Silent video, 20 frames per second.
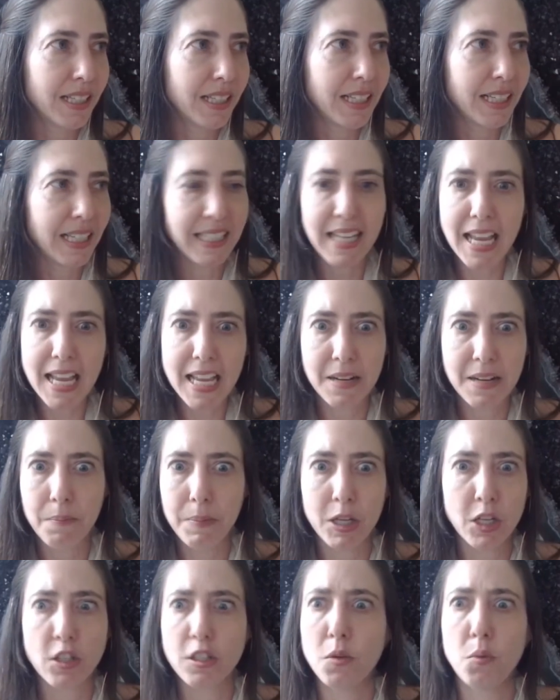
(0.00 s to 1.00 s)

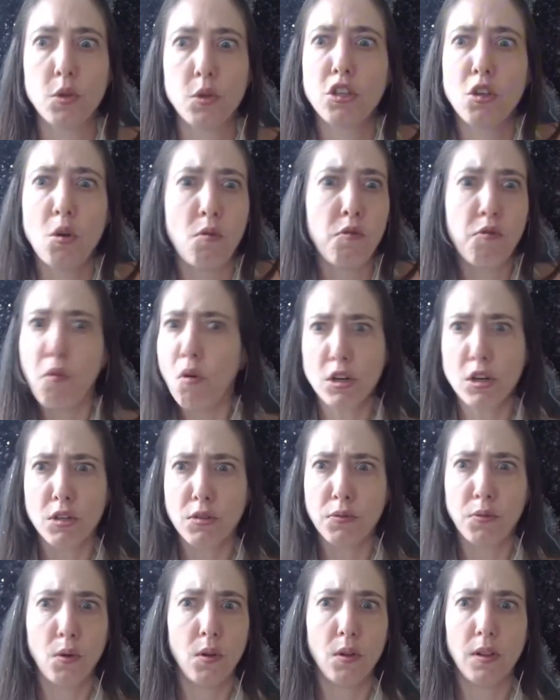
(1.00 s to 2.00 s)
it was so
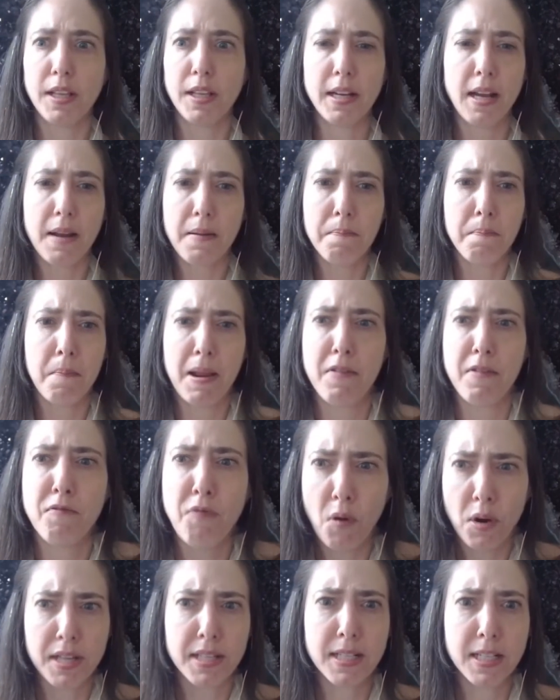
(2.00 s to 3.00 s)
forceful and my
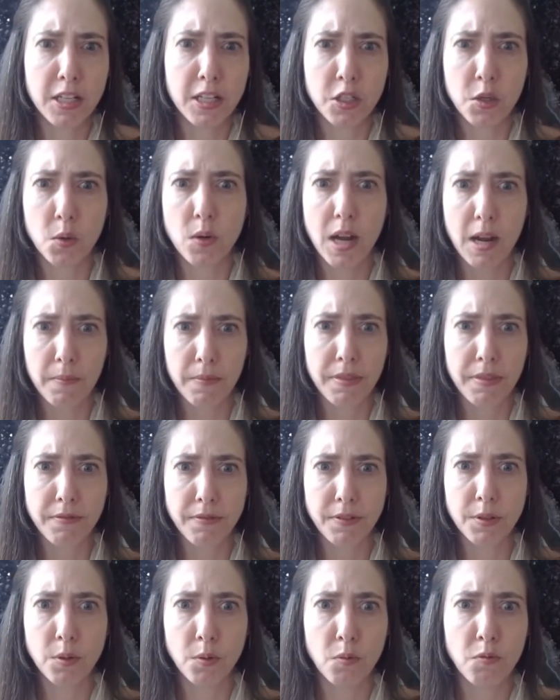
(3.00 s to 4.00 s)
voice needed to come
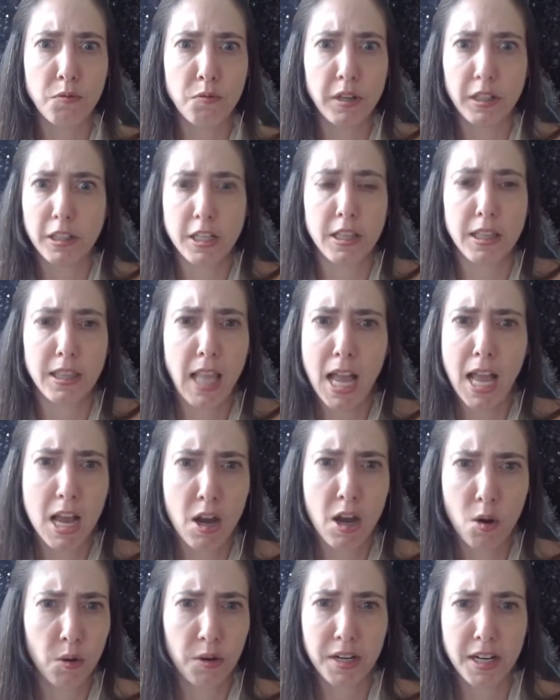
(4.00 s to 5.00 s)
through really
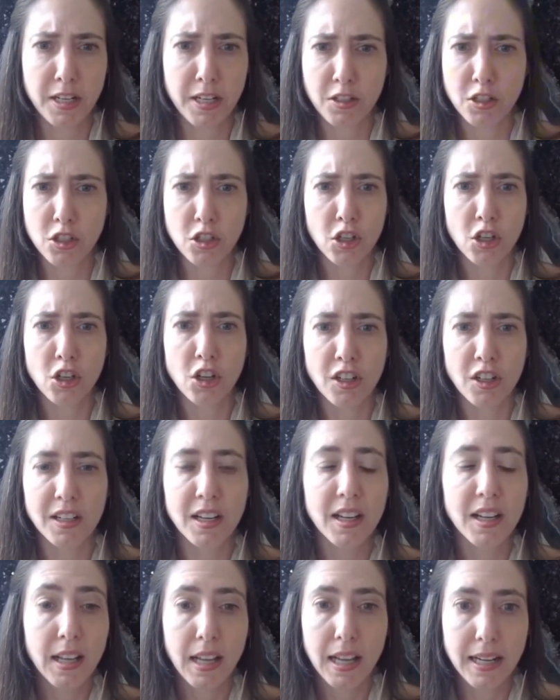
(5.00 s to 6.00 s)
loud and stern.
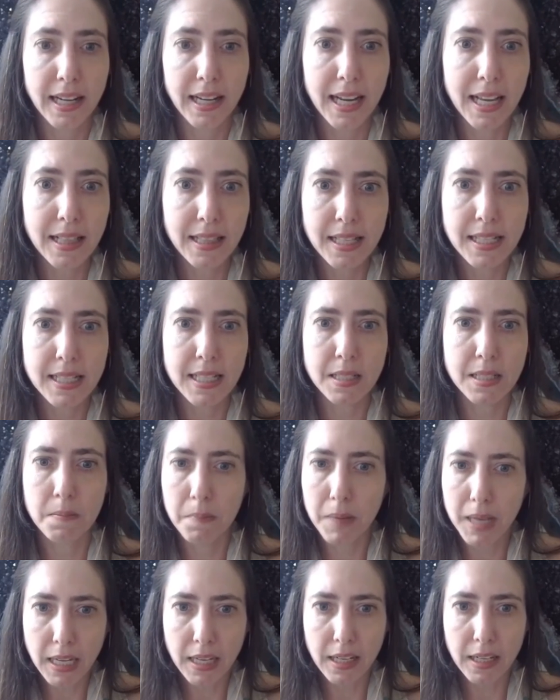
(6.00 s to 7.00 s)
And again, this is
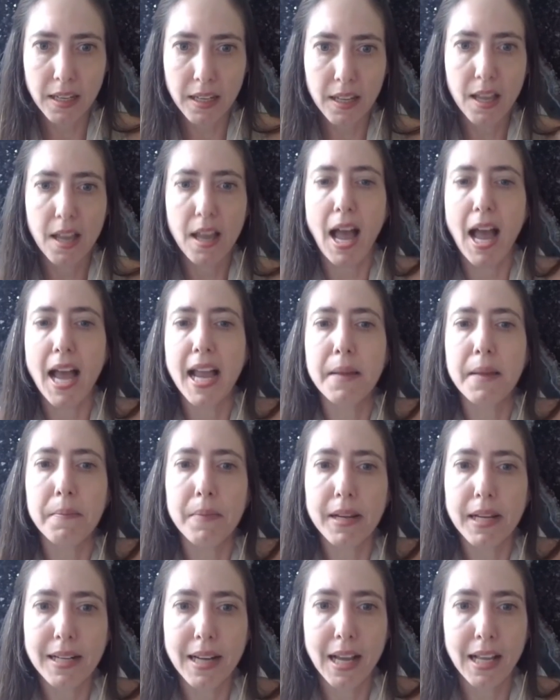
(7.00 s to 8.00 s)
me. I am
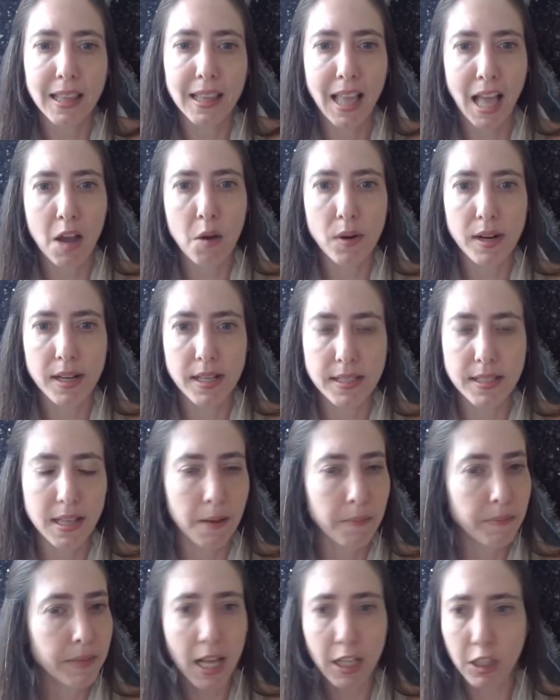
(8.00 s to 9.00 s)
in allowance.
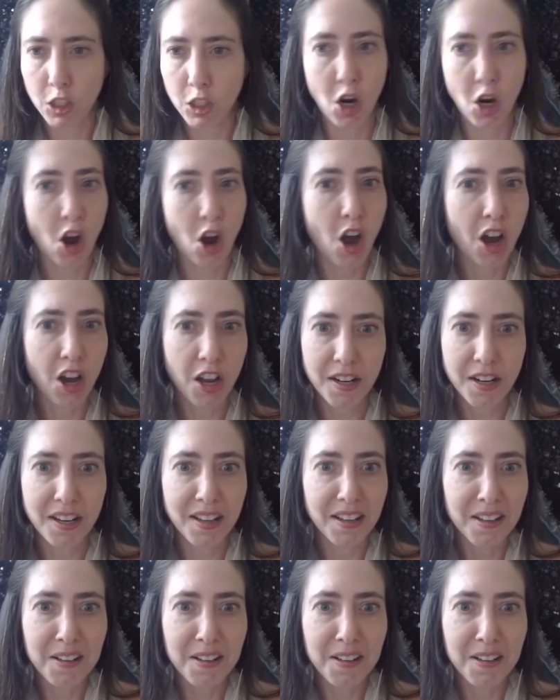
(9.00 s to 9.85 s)
I'm not gone.